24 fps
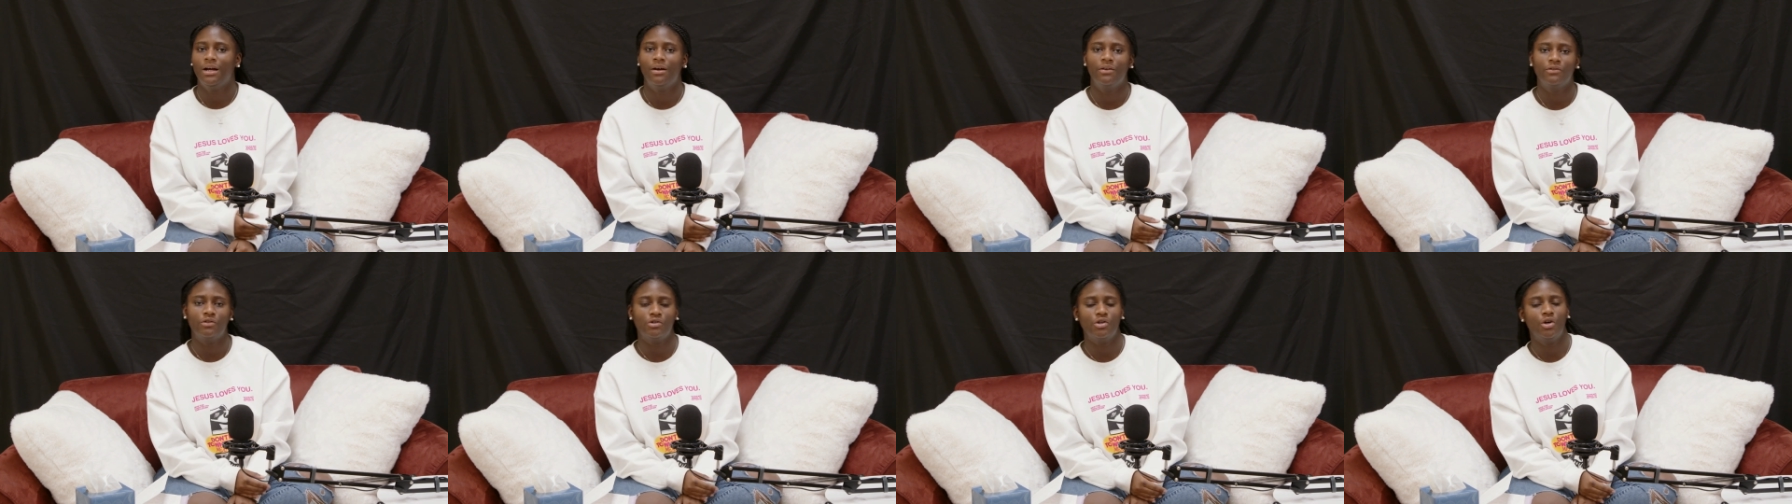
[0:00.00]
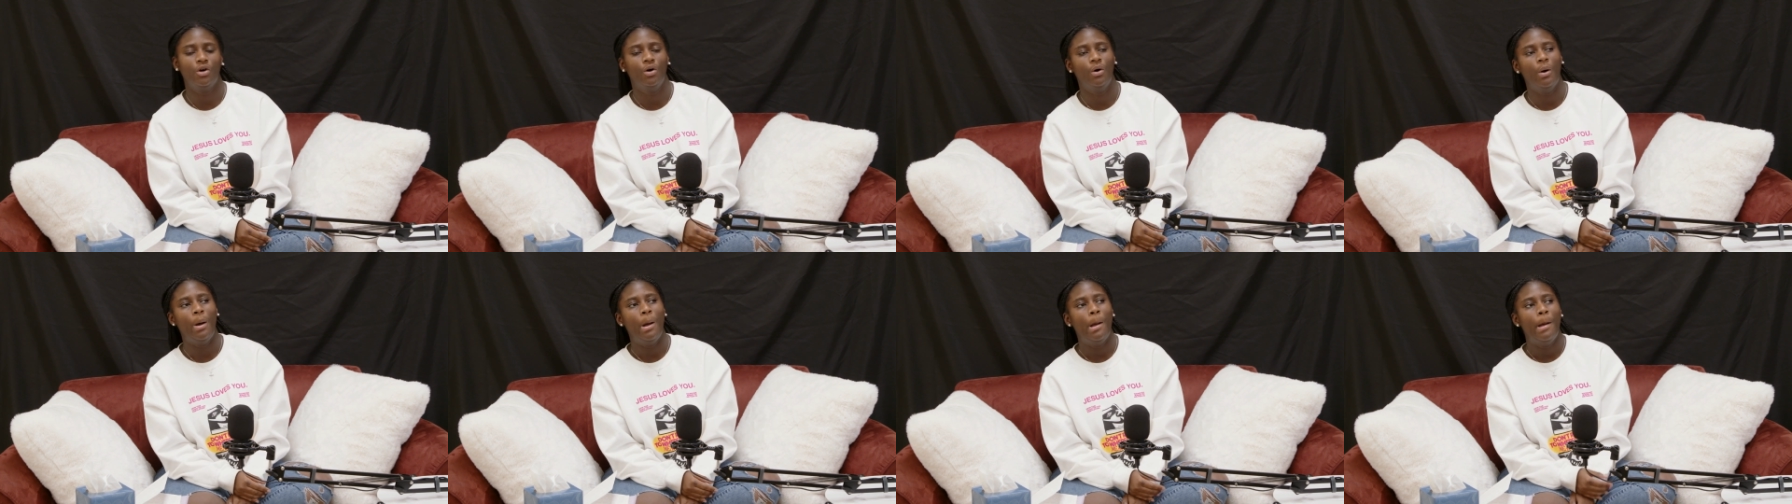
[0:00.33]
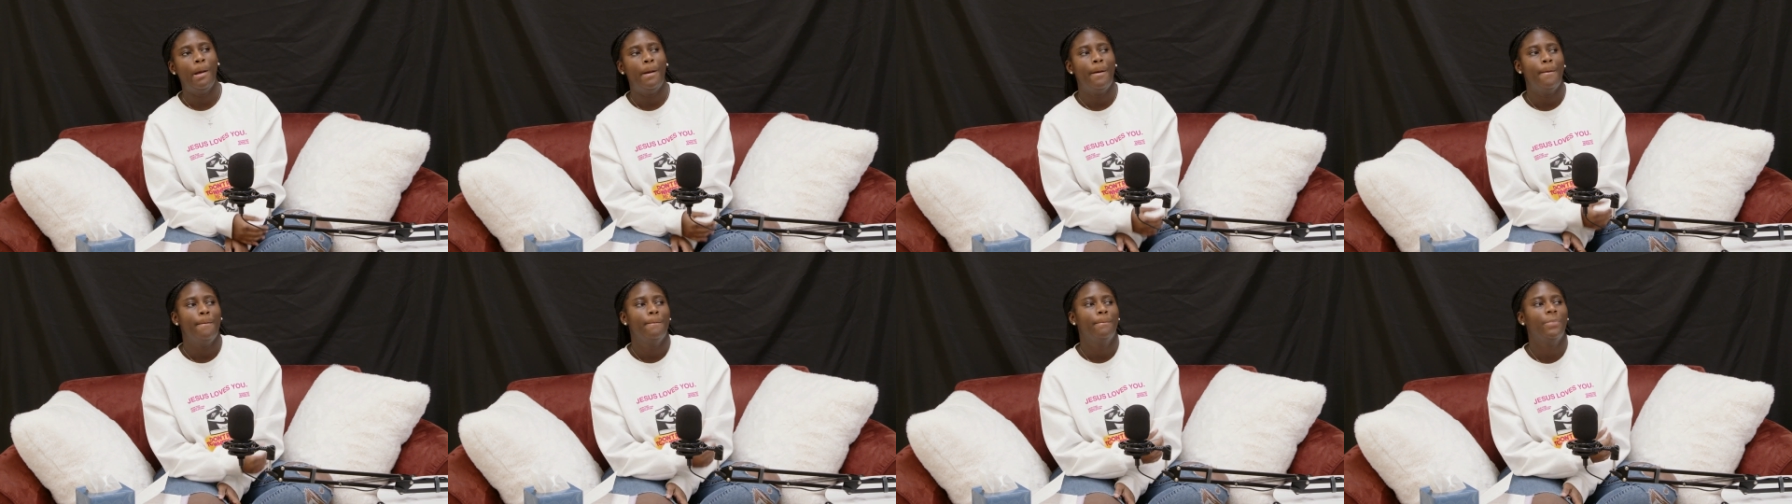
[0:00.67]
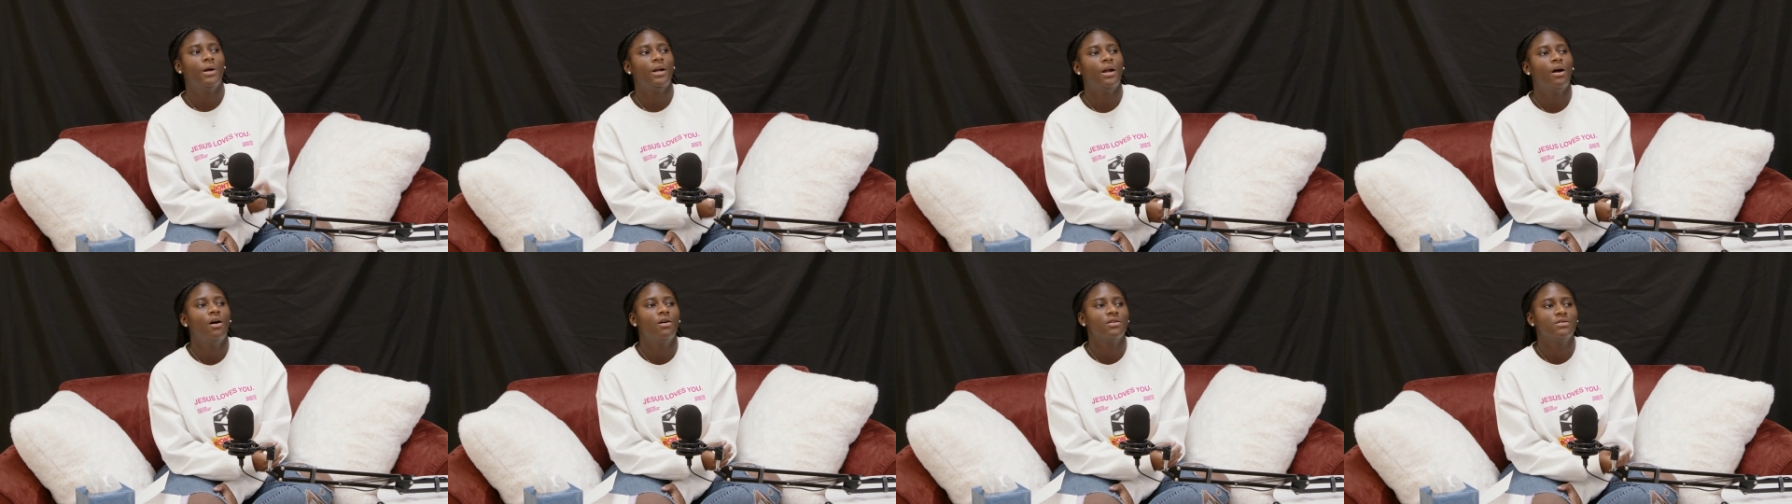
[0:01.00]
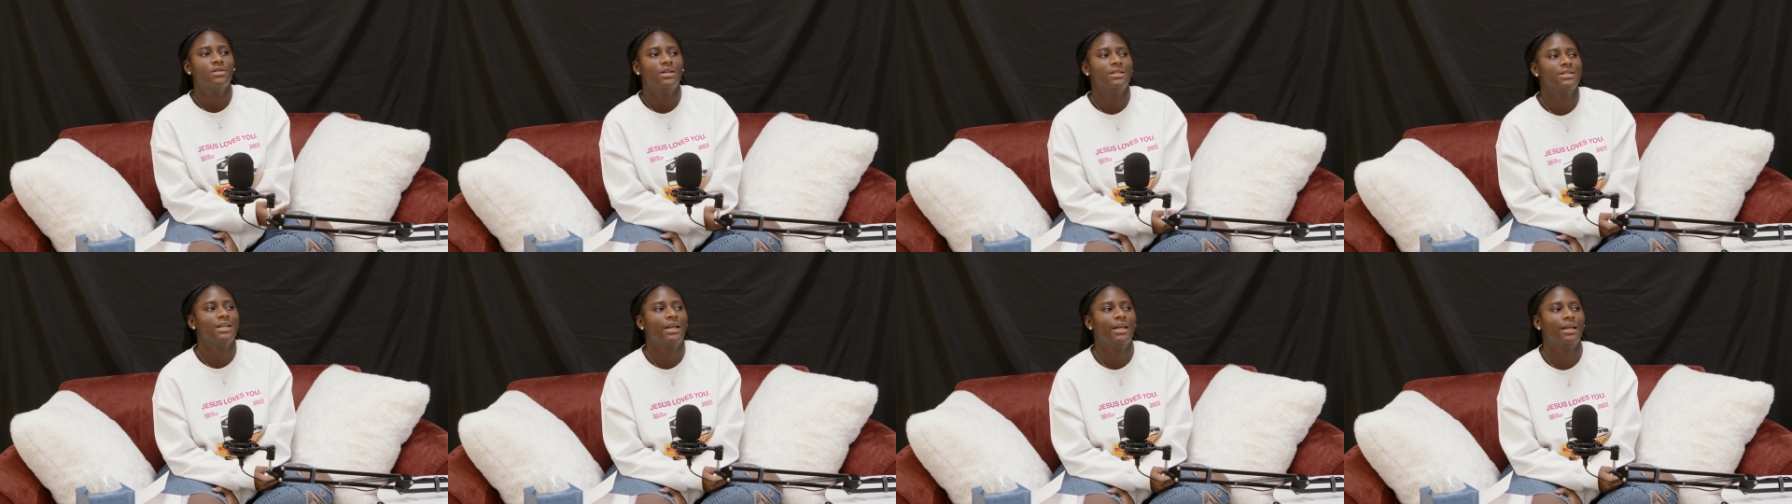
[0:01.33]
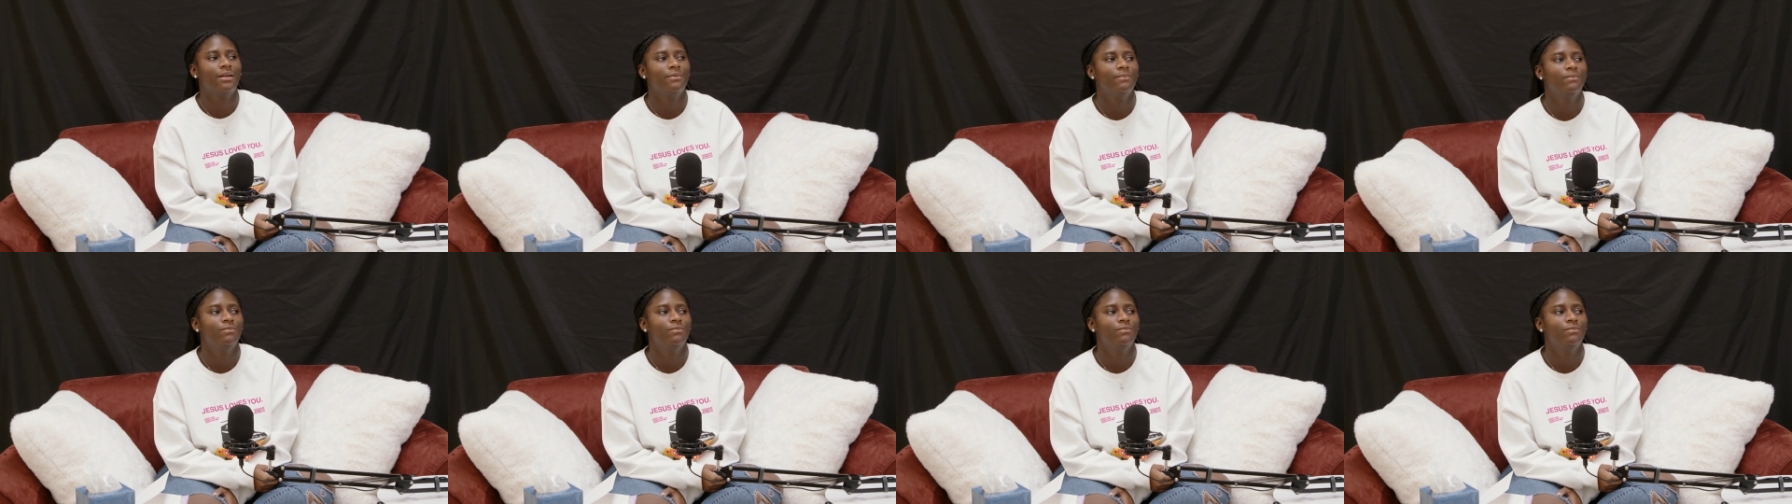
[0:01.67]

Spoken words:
So, but also it's like,